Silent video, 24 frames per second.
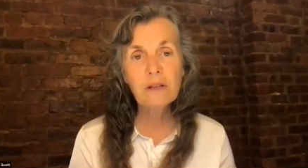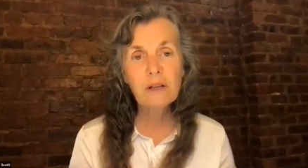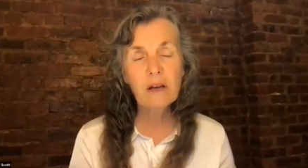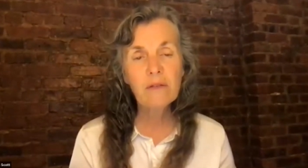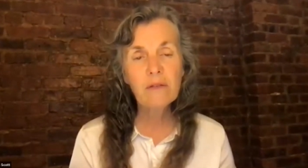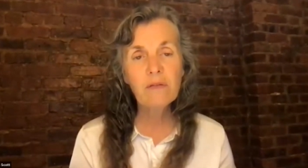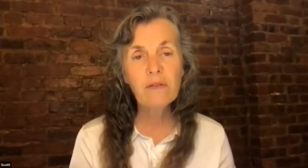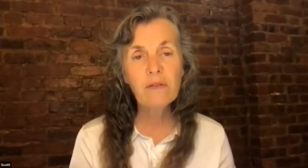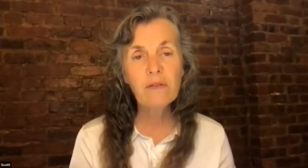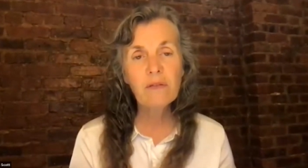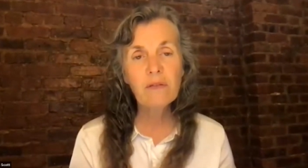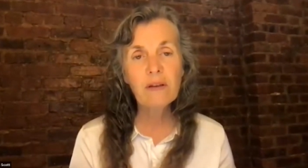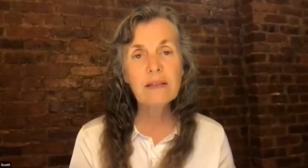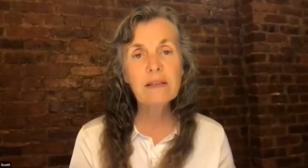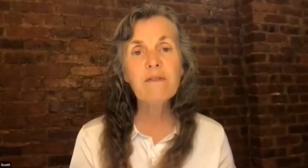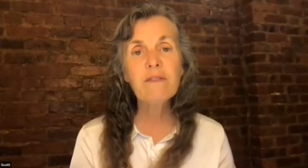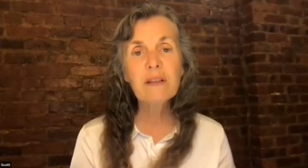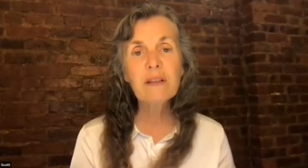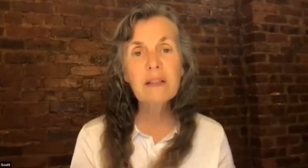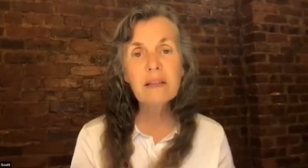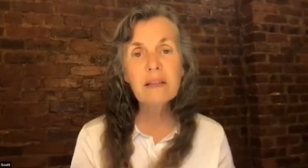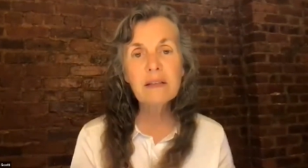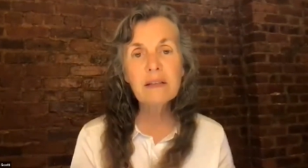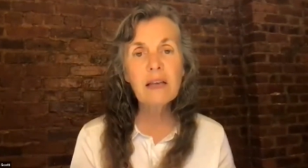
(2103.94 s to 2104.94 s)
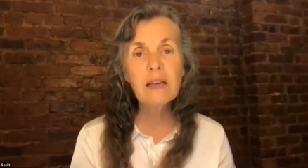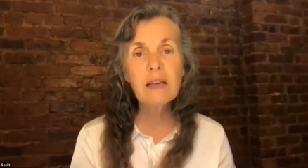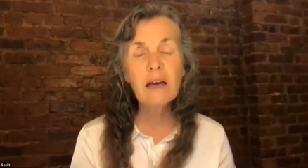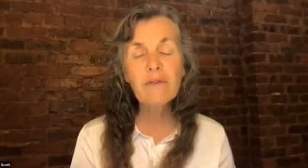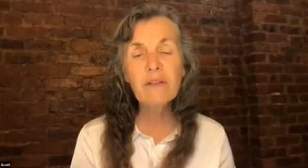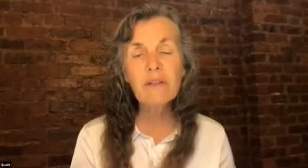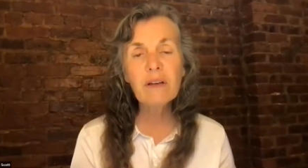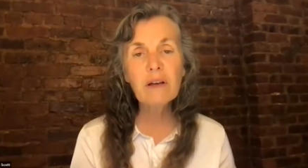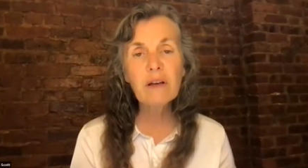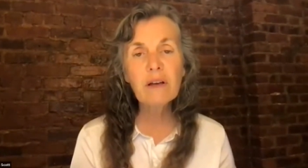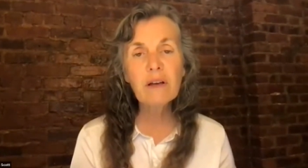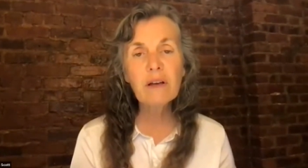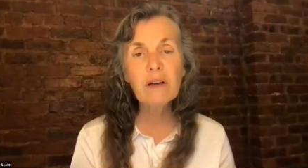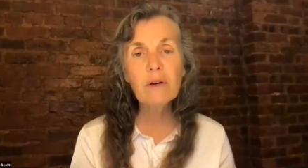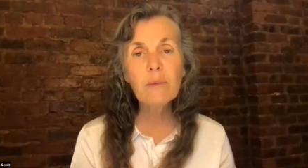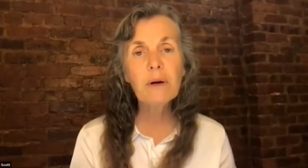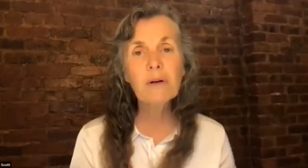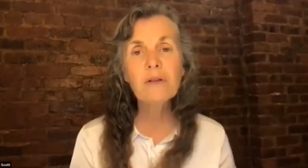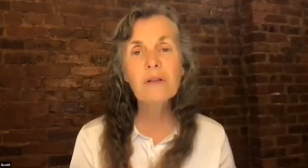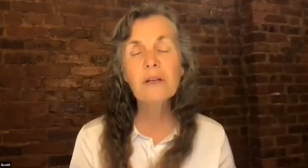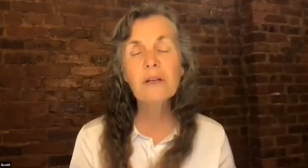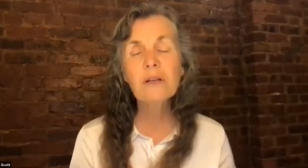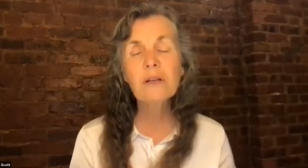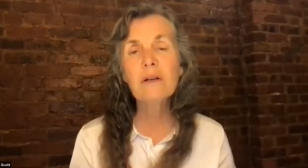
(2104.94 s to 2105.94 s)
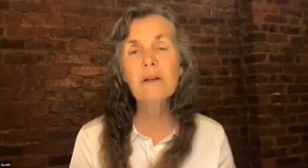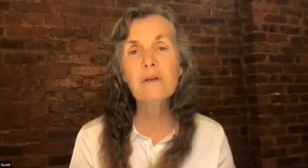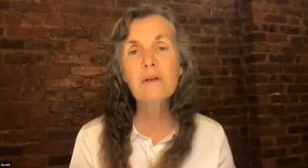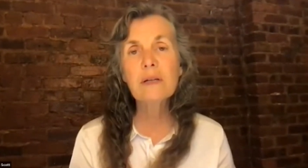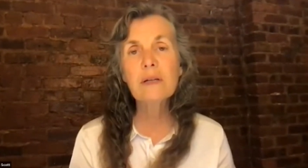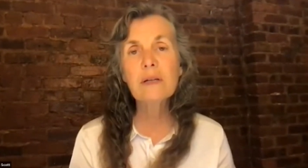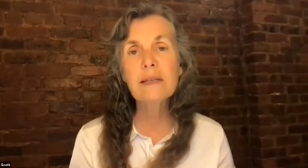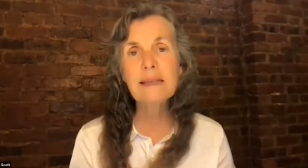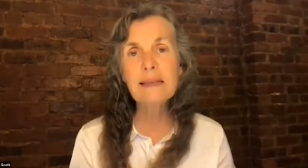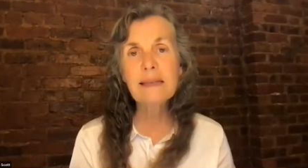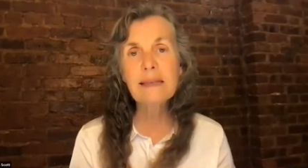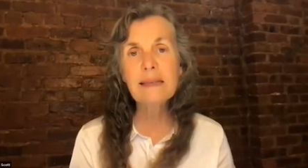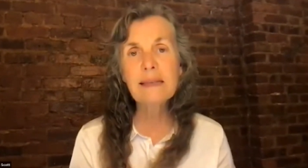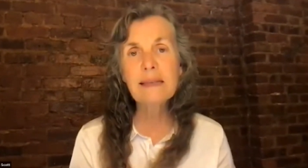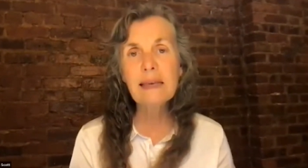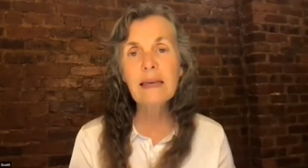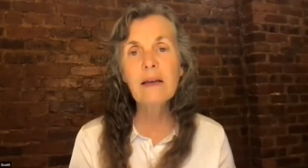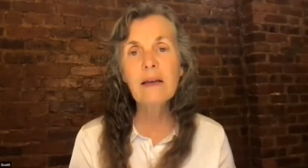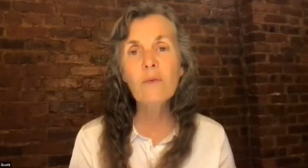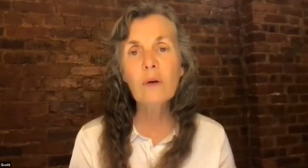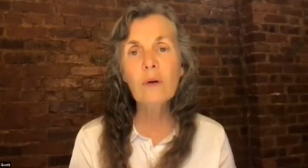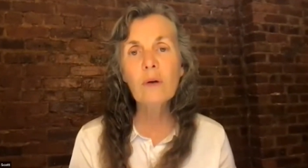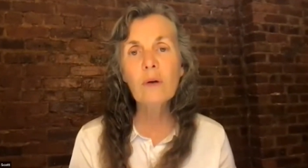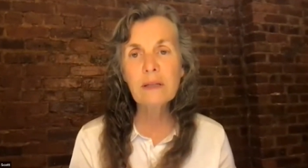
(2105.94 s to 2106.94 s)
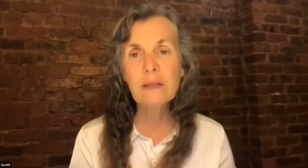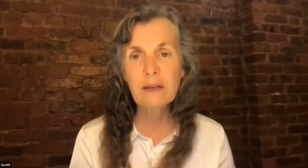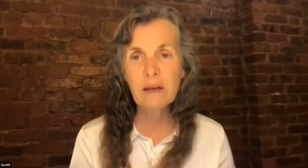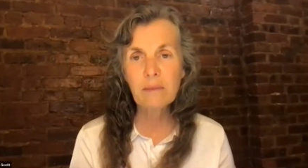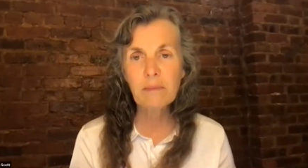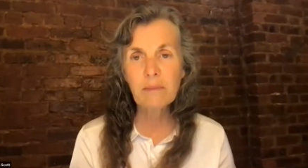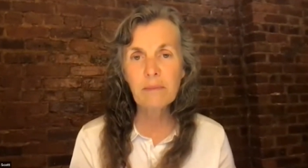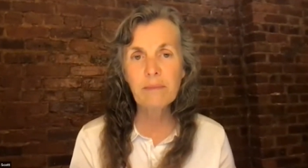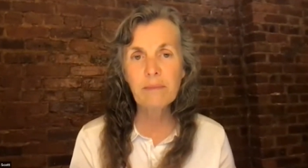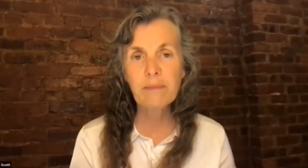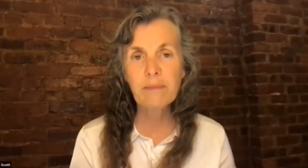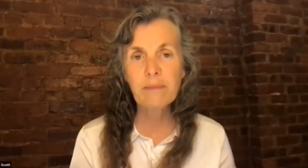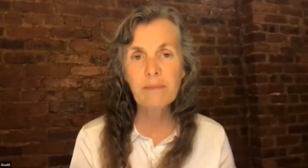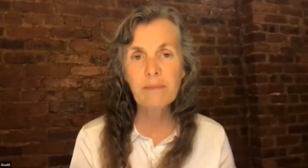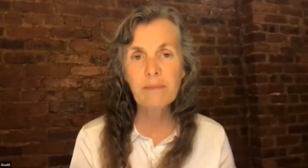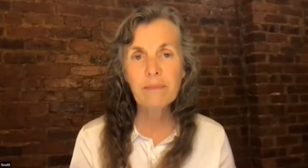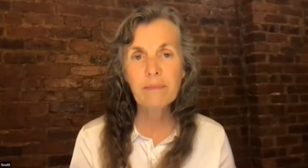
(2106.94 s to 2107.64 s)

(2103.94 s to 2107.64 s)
yourself as a philosophical person who is seeking wisdom.